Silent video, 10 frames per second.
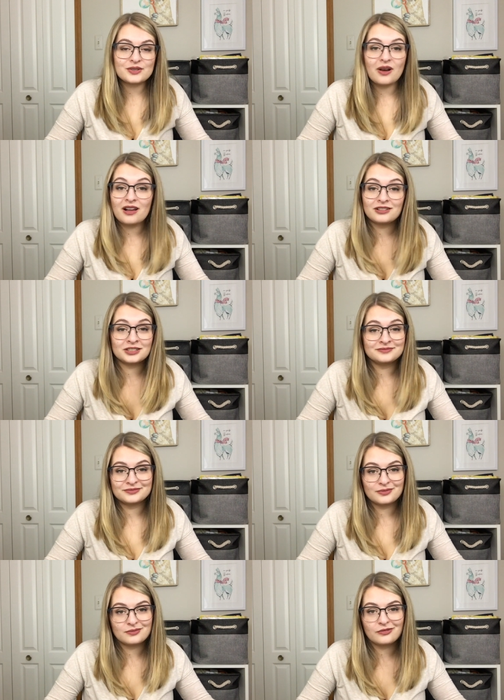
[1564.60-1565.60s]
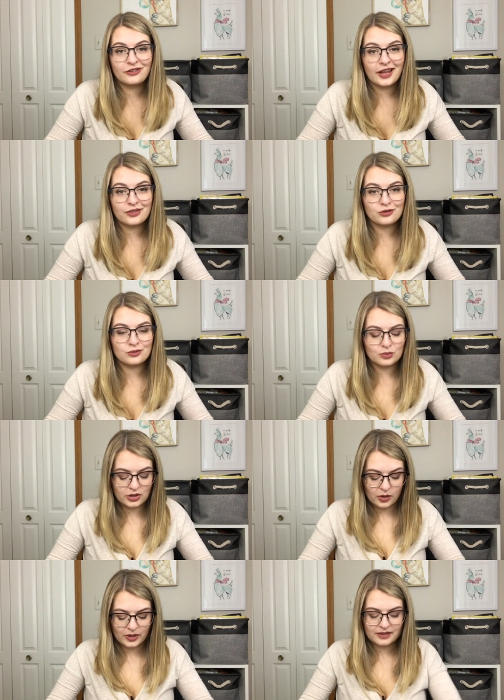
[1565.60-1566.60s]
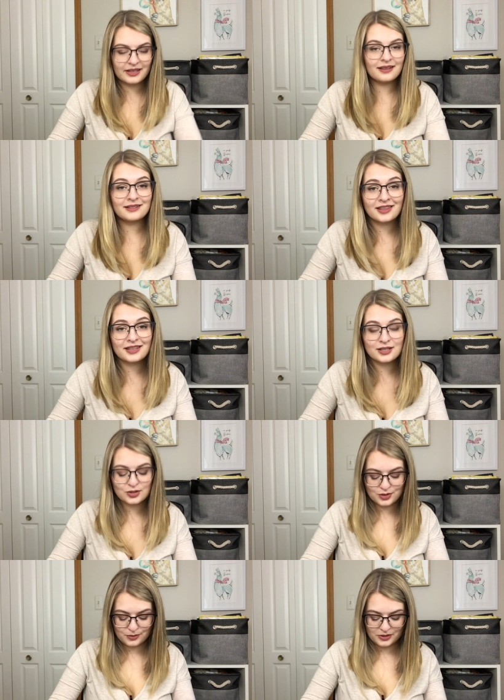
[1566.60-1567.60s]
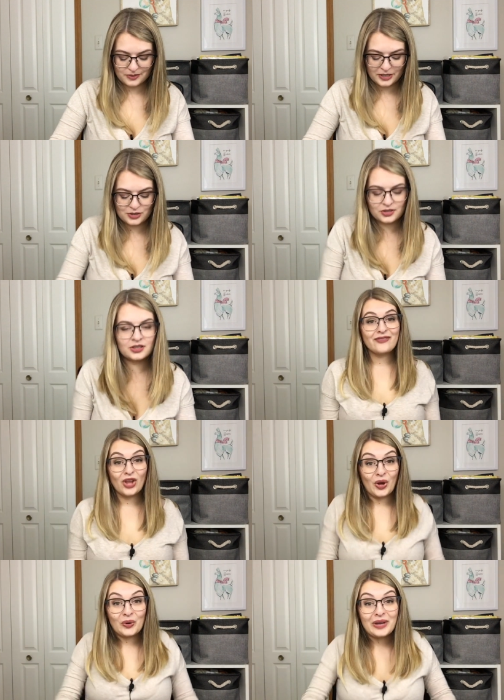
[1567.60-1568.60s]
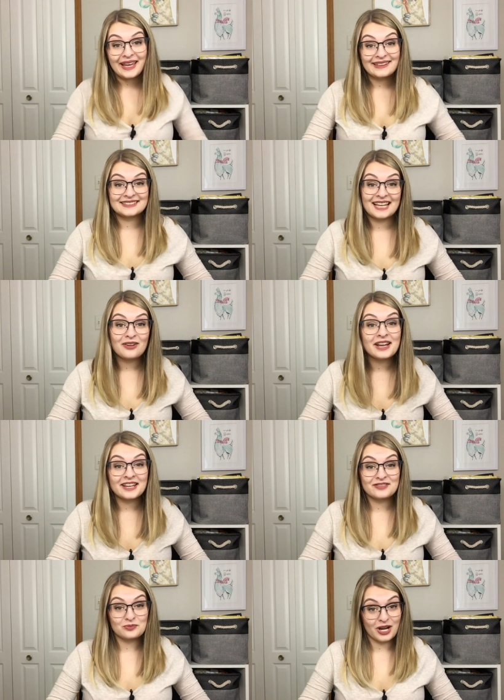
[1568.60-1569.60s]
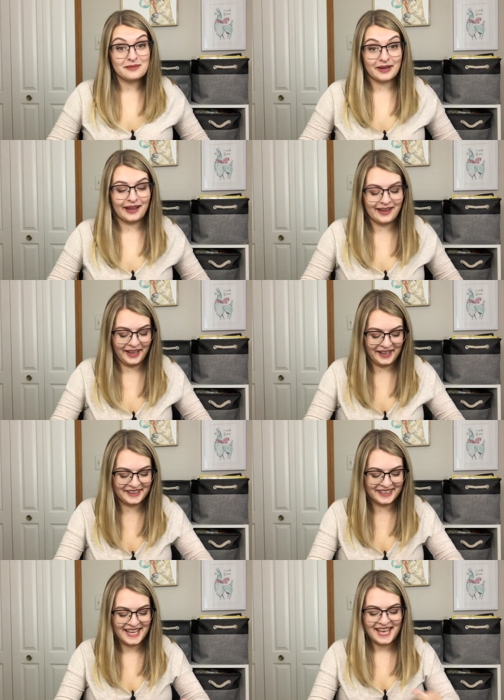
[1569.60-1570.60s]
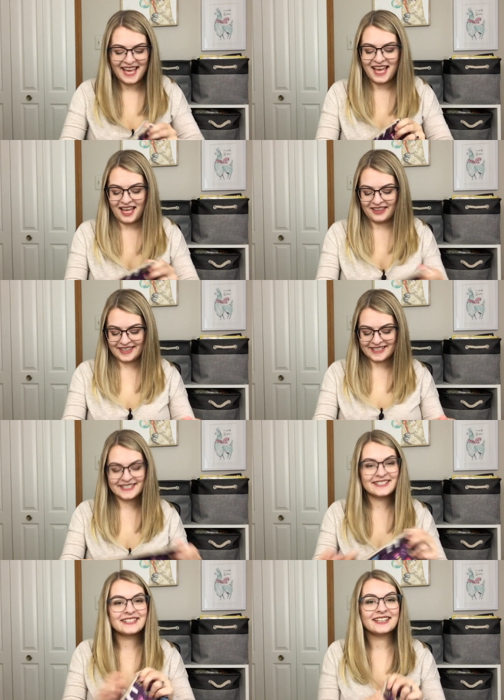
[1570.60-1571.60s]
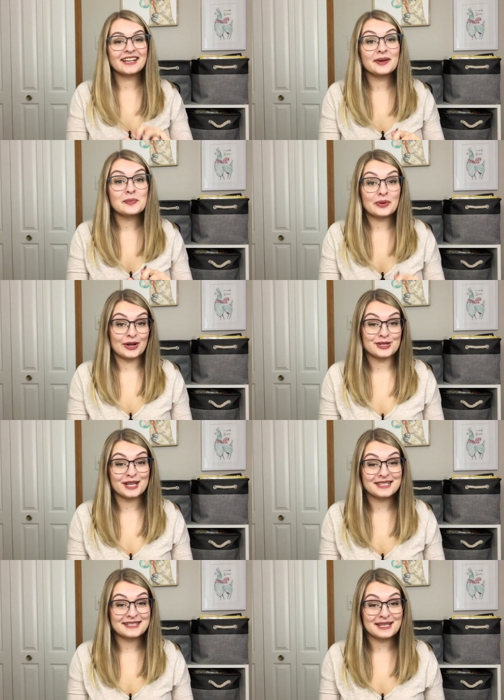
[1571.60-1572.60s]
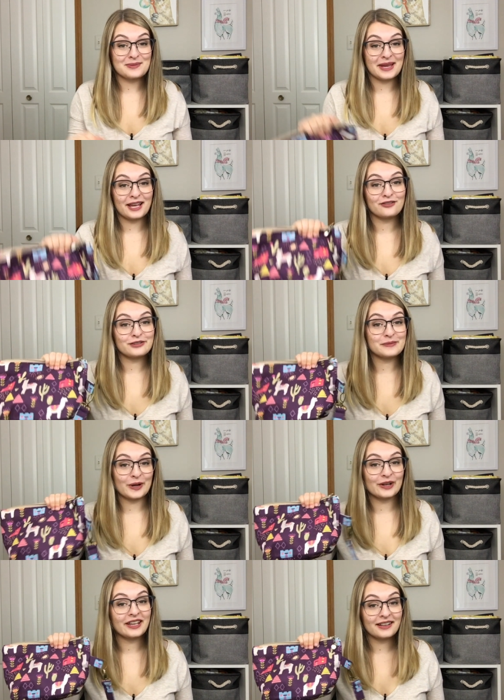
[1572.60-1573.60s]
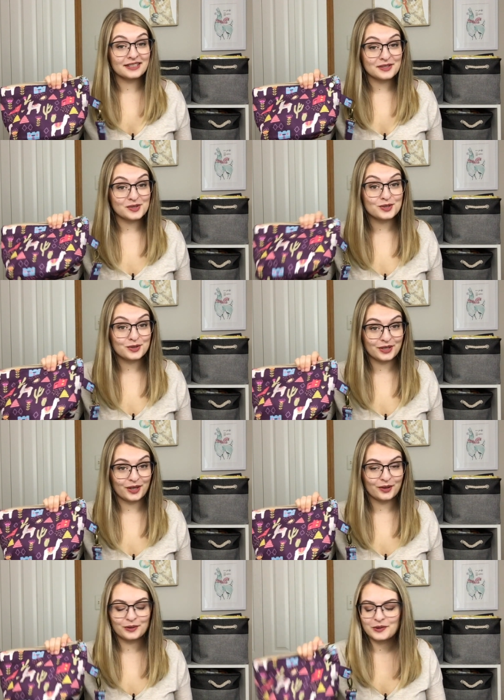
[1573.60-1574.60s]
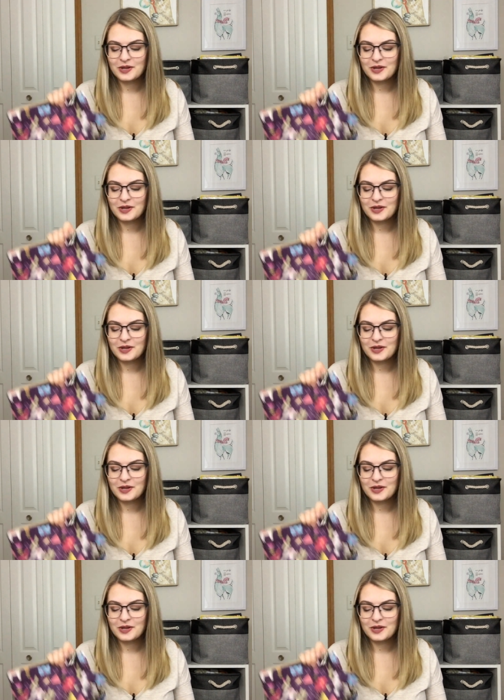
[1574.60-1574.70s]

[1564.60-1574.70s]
so I'll fly through them pretty quickly. Nothing super special. Okay, now I have the right bag. This project is in a bag from Yarn Candy Studio.